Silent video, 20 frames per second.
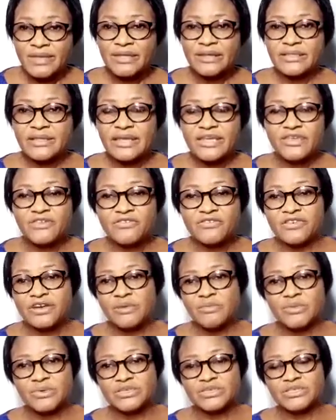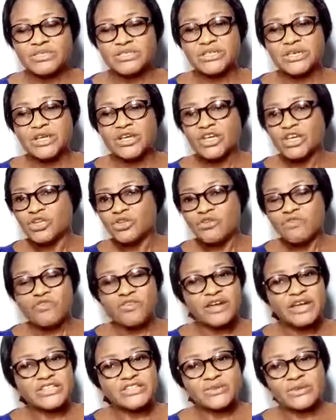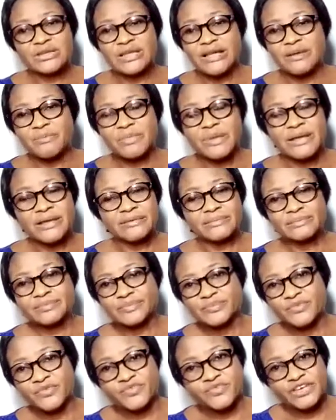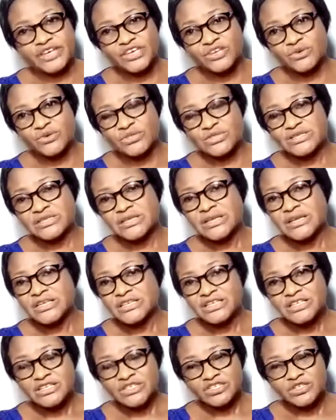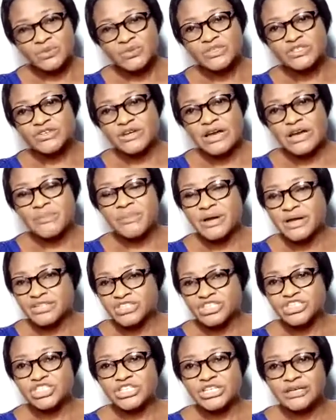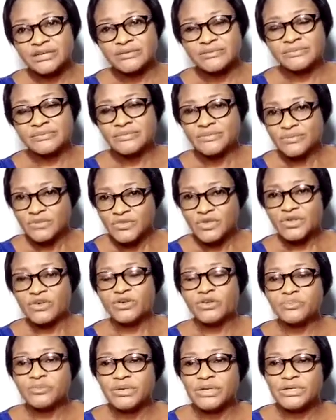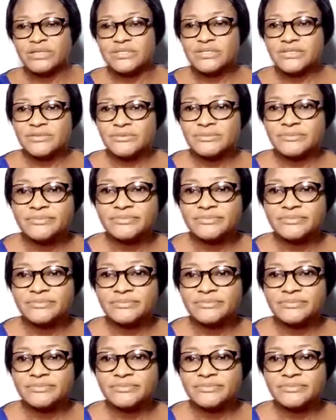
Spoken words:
Thank you very much. Don't forget to like my videos, subscribe, and share. God bless you.